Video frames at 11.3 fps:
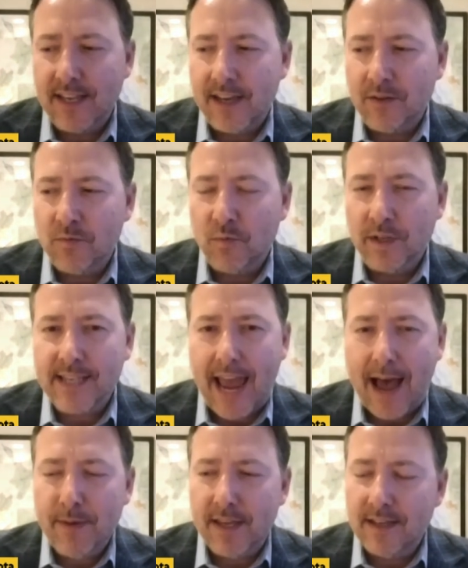and what's
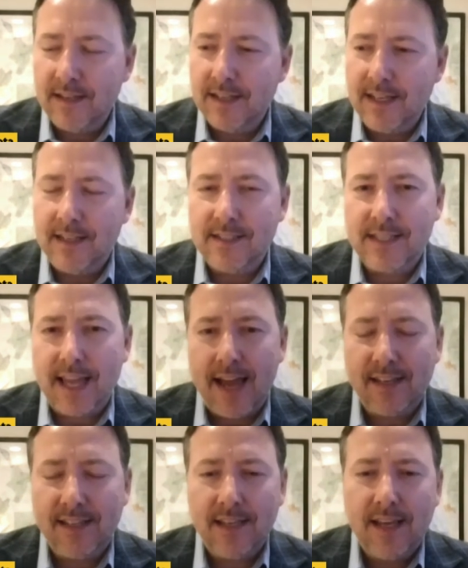happened is that